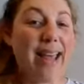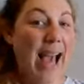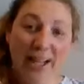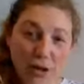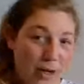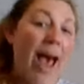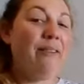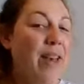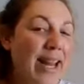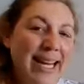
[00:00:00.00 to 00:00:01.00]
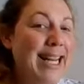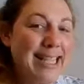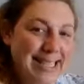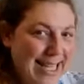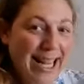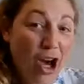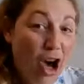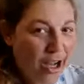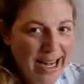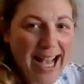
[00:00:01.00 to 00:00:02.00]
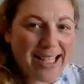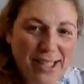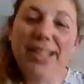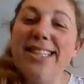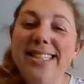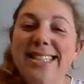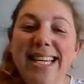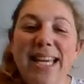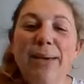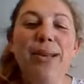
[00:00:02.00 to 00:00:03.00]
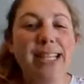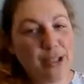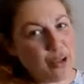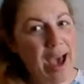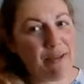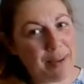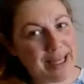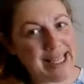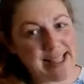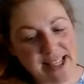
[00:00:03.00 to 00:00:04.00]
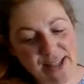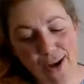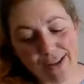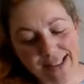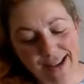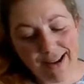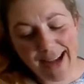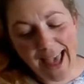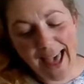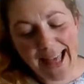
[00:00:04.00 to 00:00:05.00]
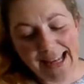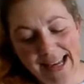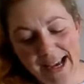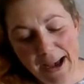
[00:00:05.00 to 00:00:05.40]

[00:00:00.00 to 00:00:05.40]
I don't have any knitting on, as you can see, but I do have my knitted socks on. And